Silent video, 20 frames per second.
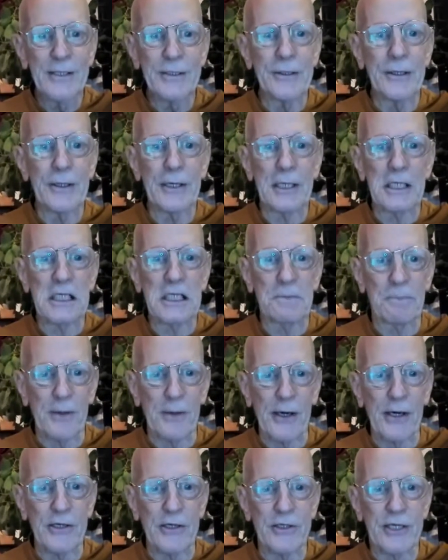you're
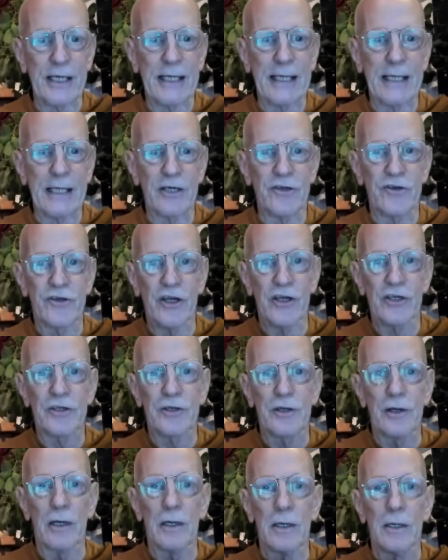experiencing it as
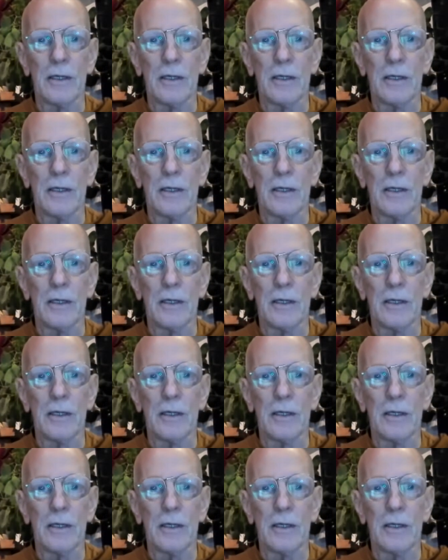just